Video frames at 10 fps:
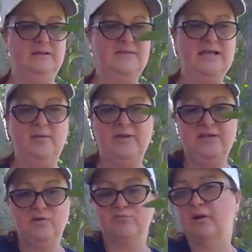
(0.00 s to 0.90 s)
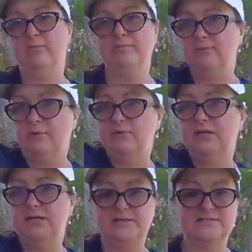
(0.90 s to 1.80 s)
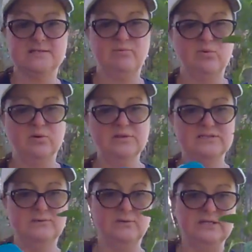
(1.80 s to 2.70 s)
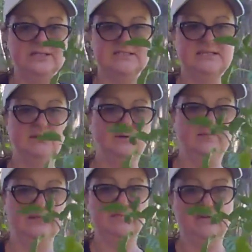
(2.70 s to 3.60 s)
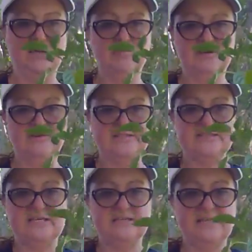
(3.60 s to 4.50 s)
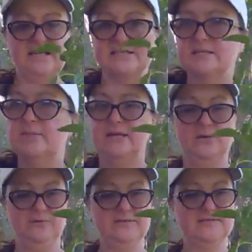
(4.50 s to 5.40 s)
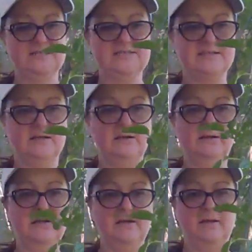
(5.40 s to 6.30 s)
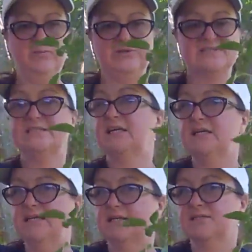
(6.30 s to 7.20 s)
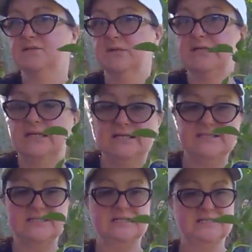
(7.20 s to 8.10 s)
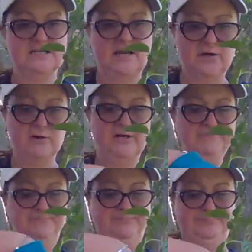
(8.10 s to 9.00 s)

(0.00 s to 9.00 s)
The jalapeno probably won't need any support. It won't get terribly big, but if I see it needing some later in the season, I'll put a stick in next to it and tie her on.